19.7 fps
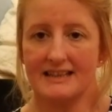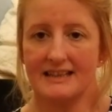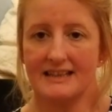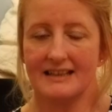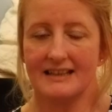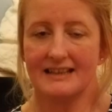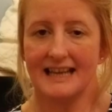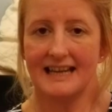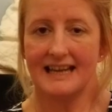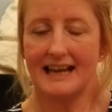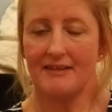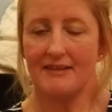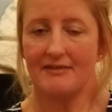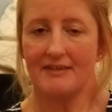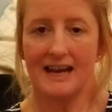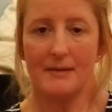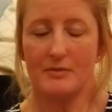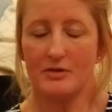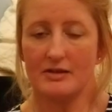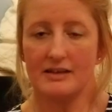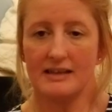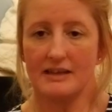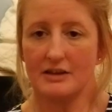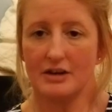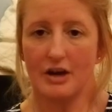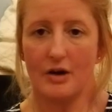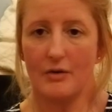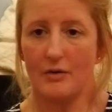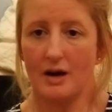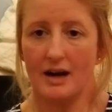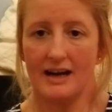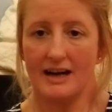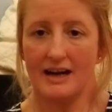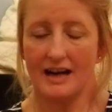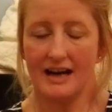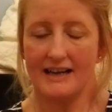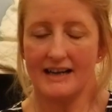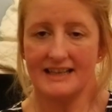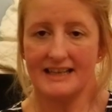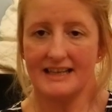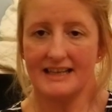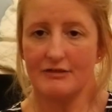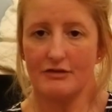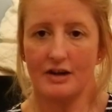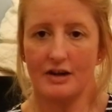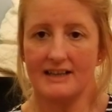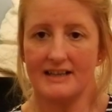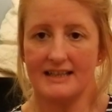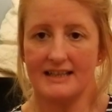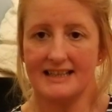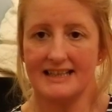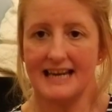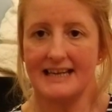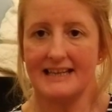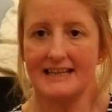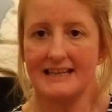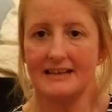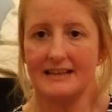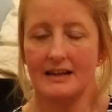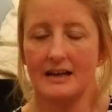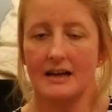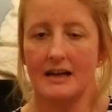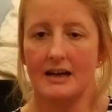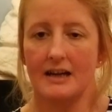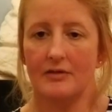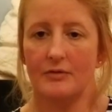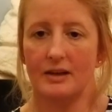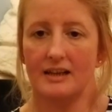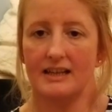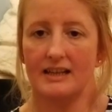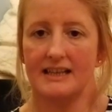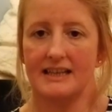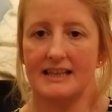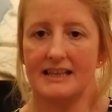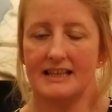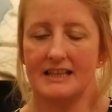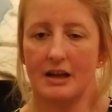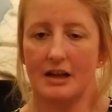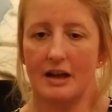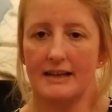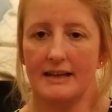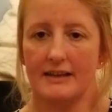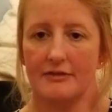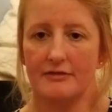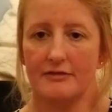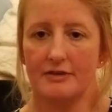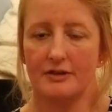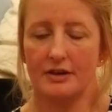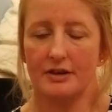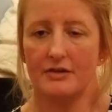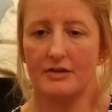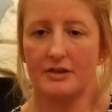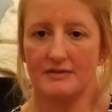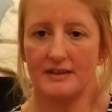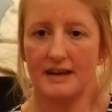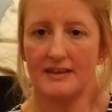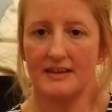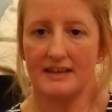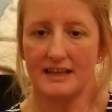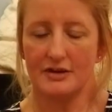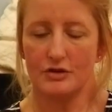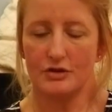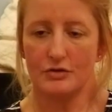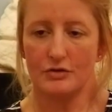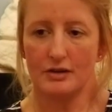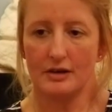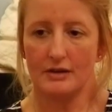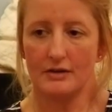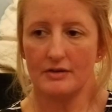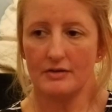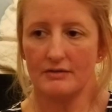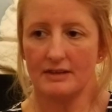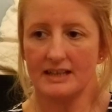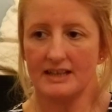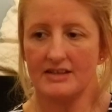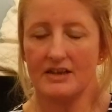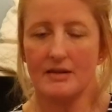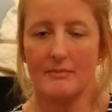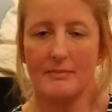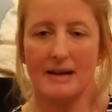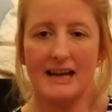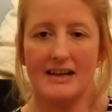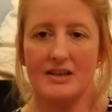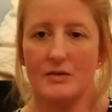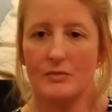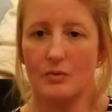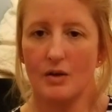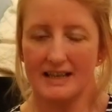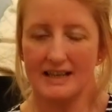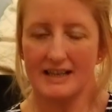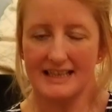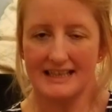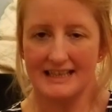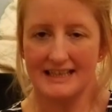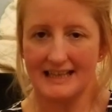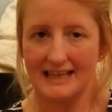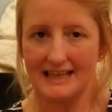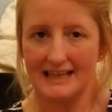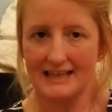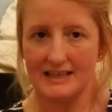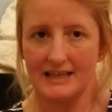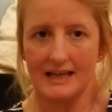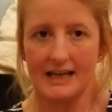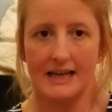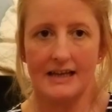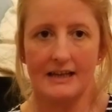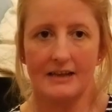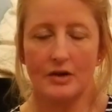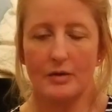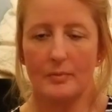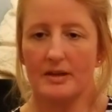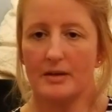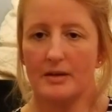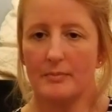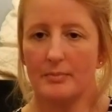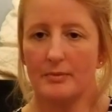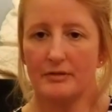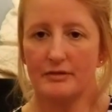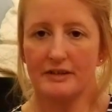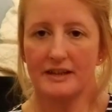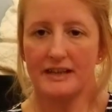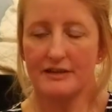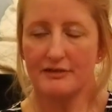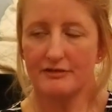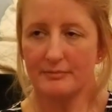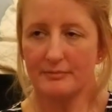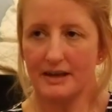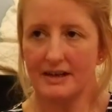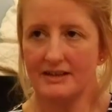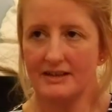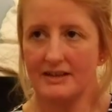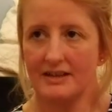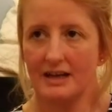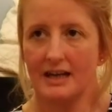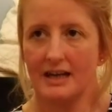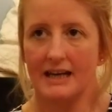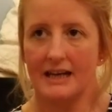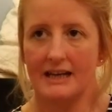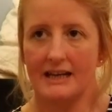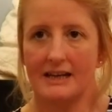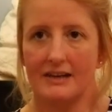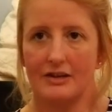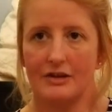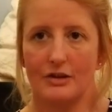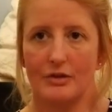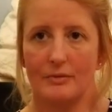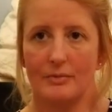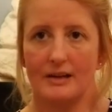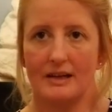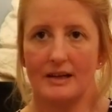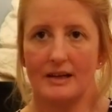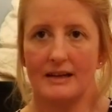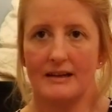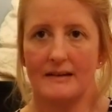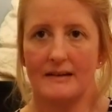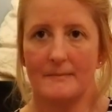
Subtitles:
they have absolutely no idea or understanding of what it is like for those of us that do go through things, no matter what it is. It could be a bereavement, it could be